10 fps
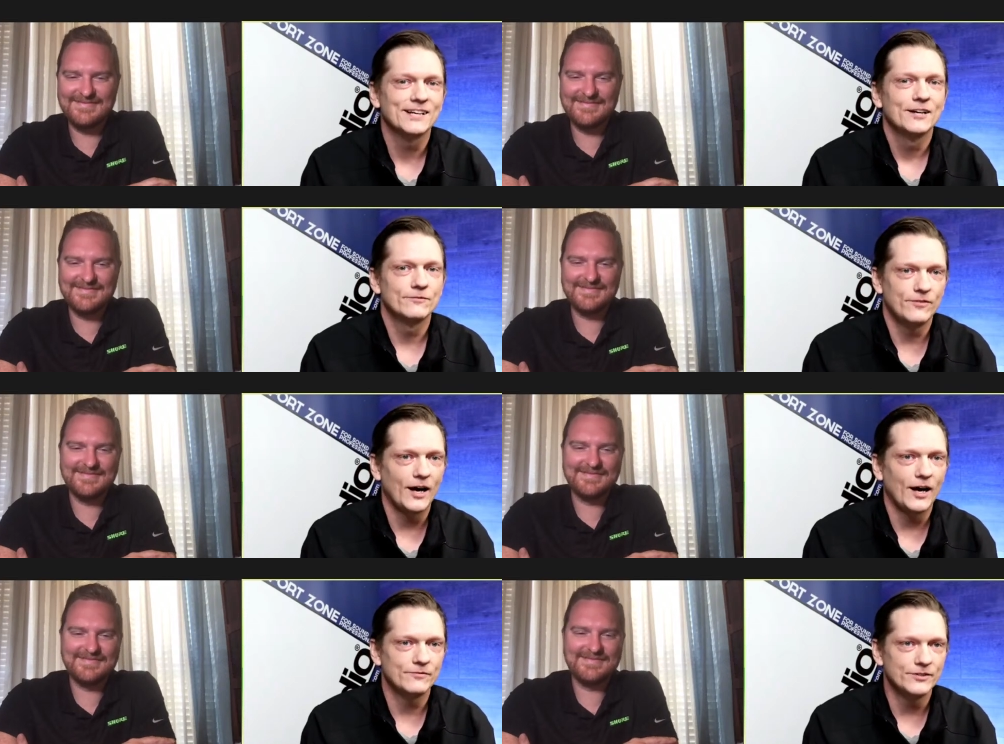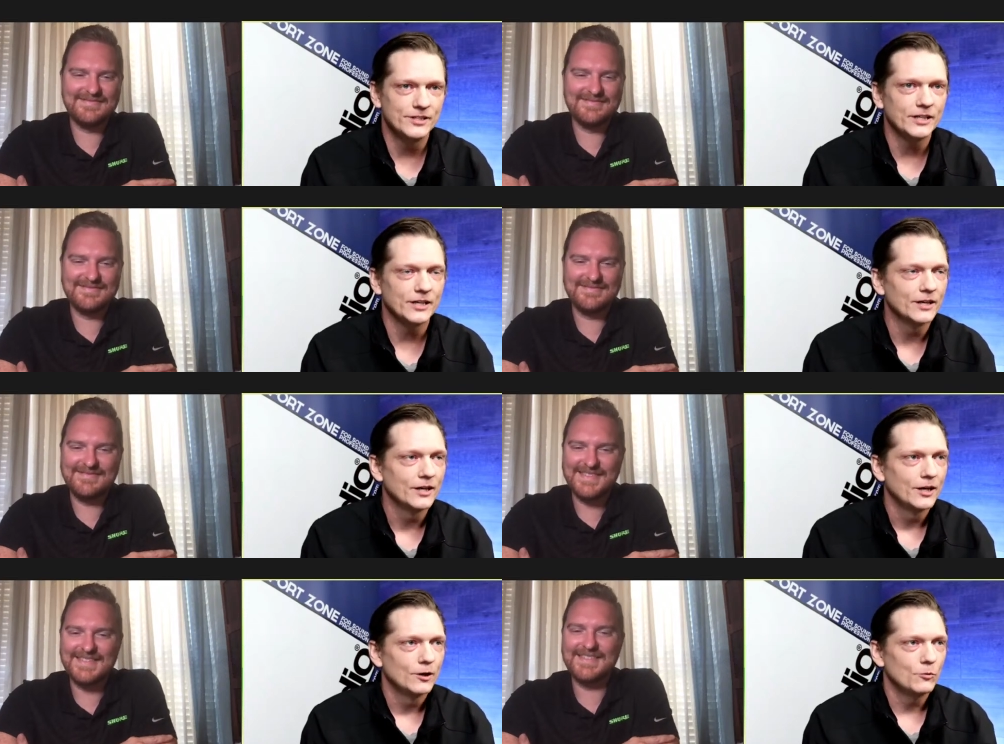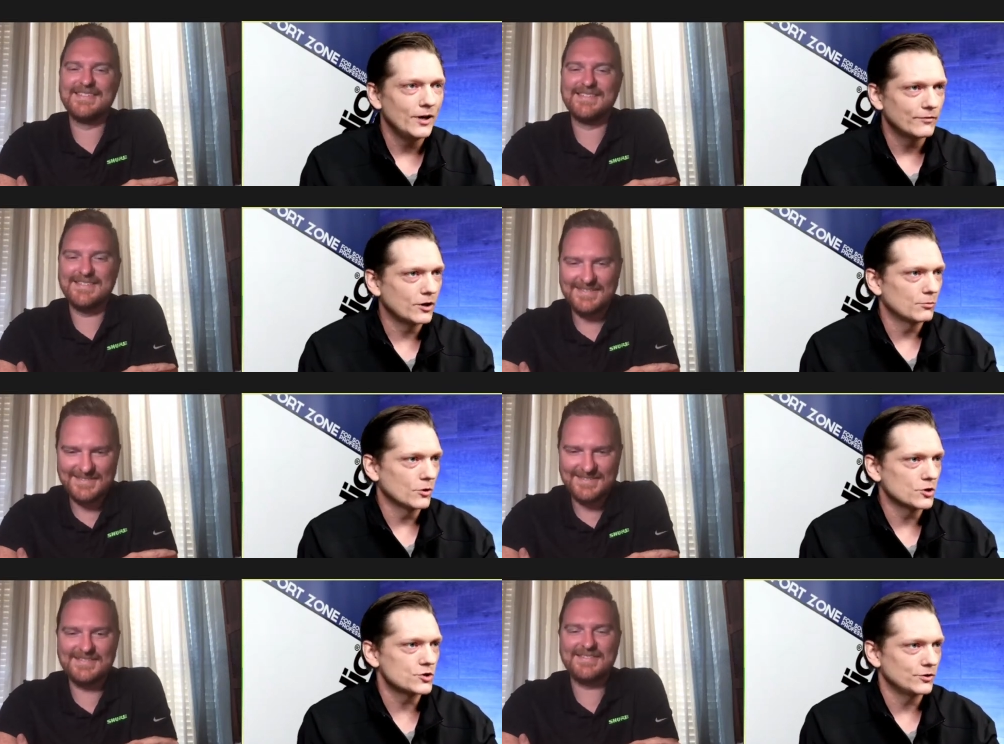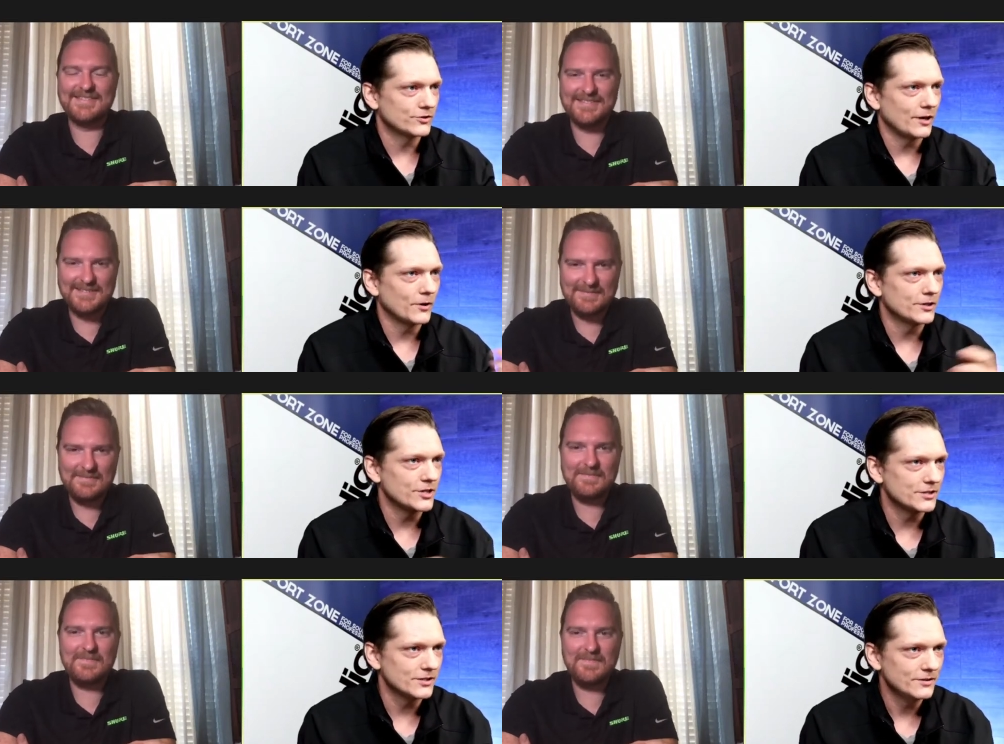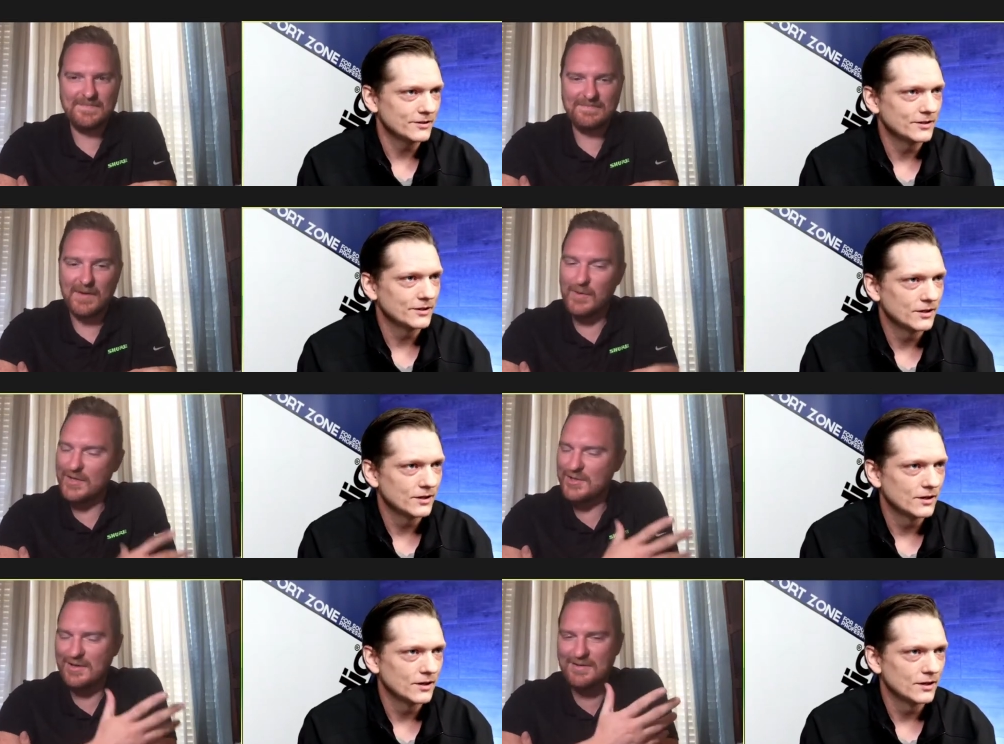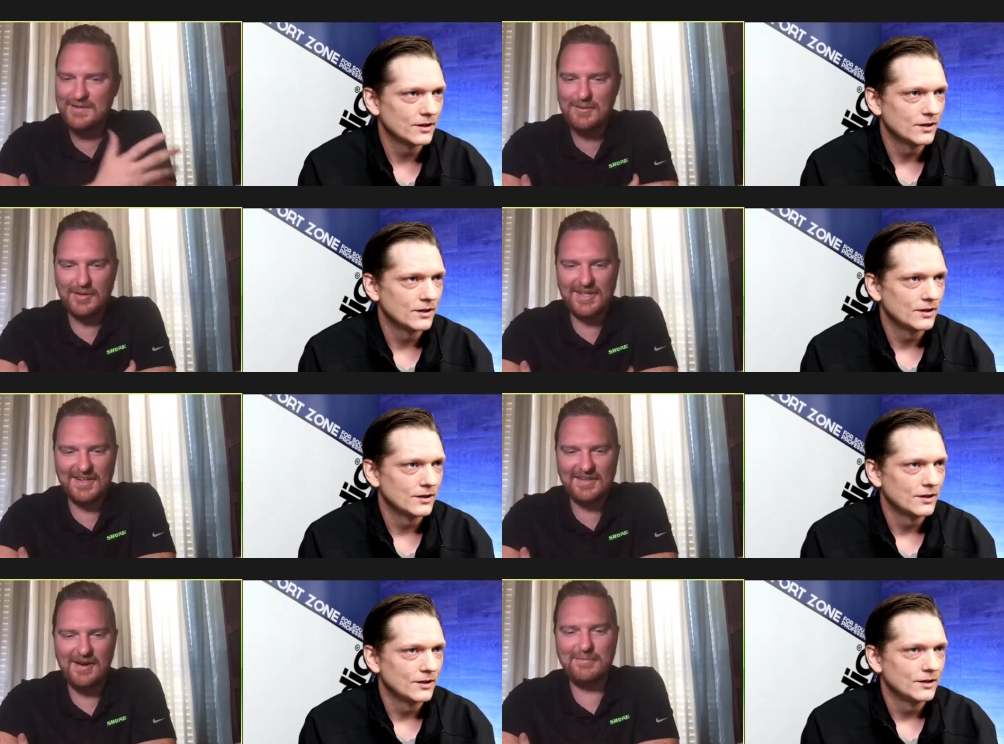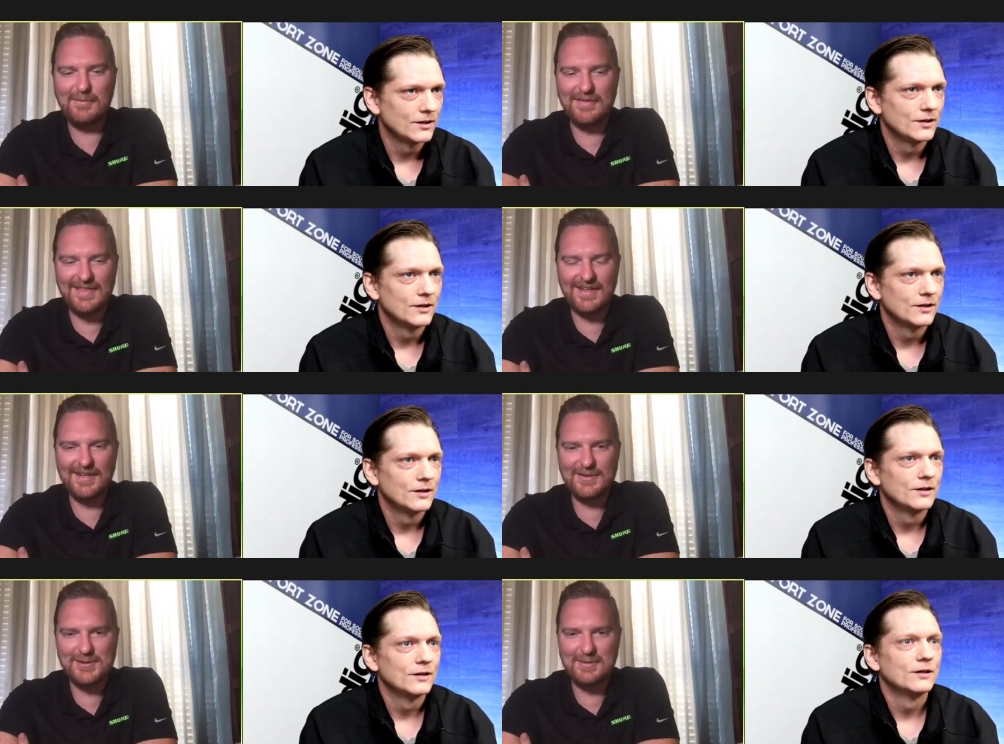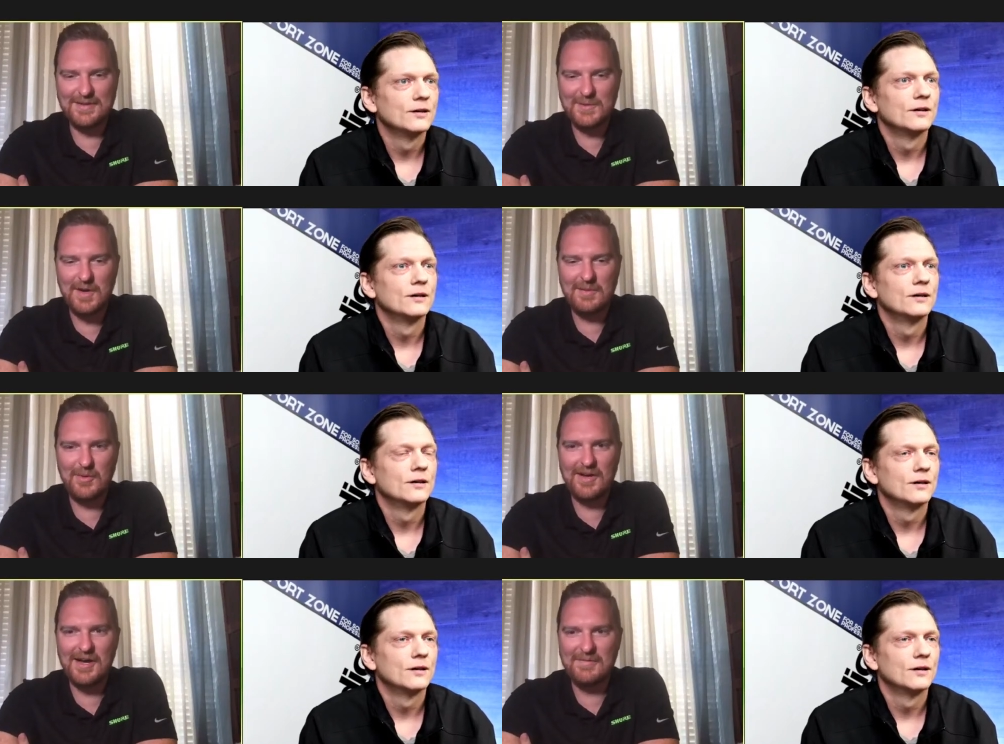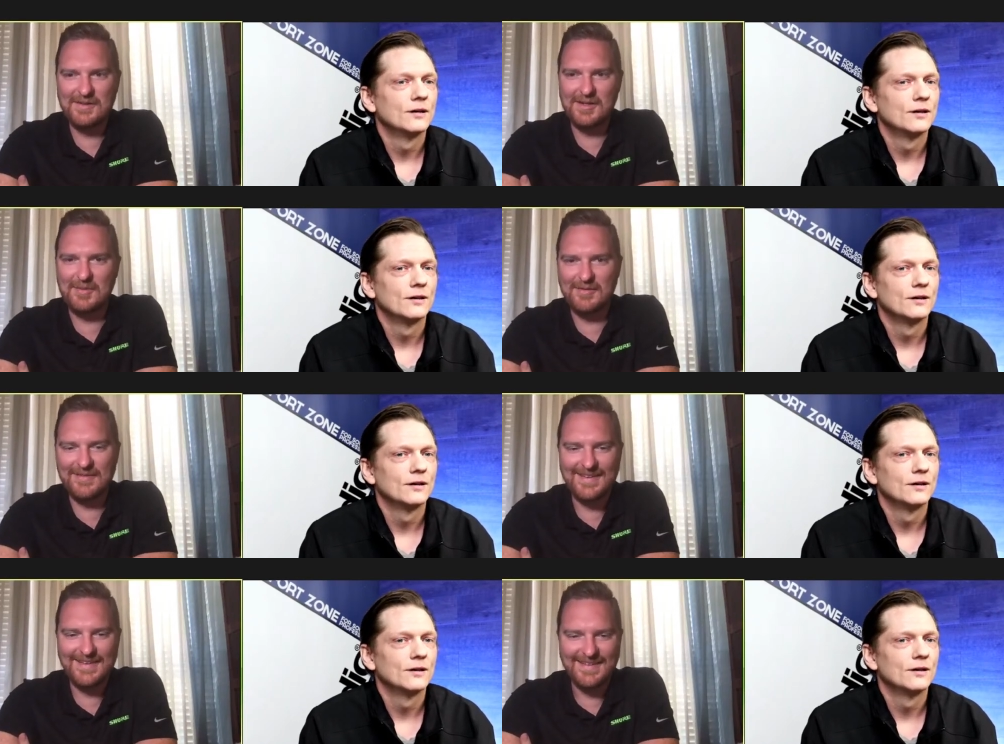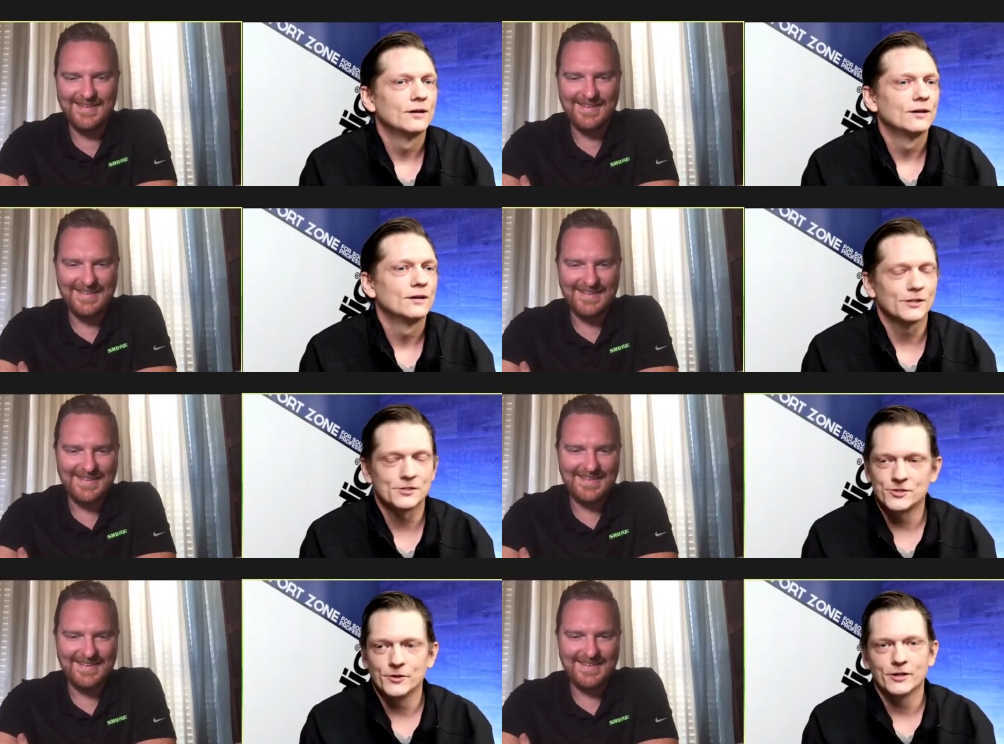Speaker 1: 5D. We have a commercial. Is that right, Jason? We sure do.
Speaker 2: We'll kick it off with uh, showing this bad boy off a little bit. Let's do it.